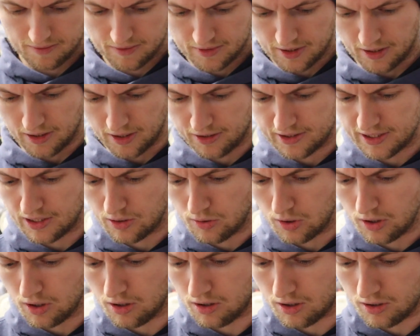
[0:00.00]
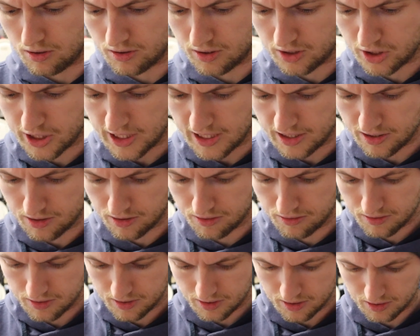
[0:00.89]
something you see quite a lot on the channel,
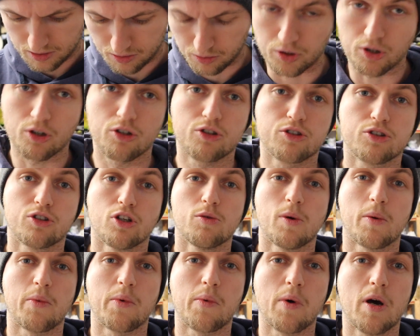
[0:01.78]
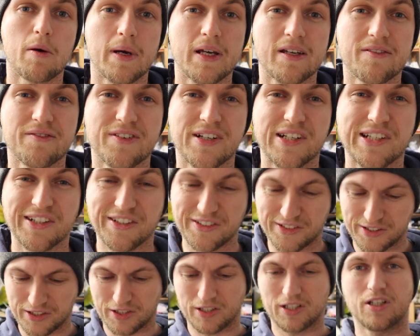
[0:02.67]
or used to when we were making
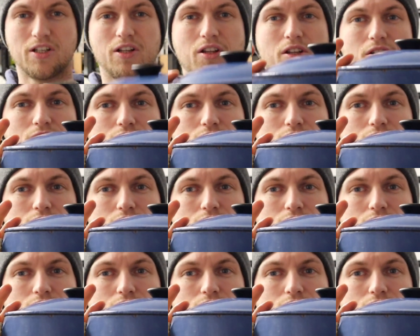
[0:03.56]
videos, Le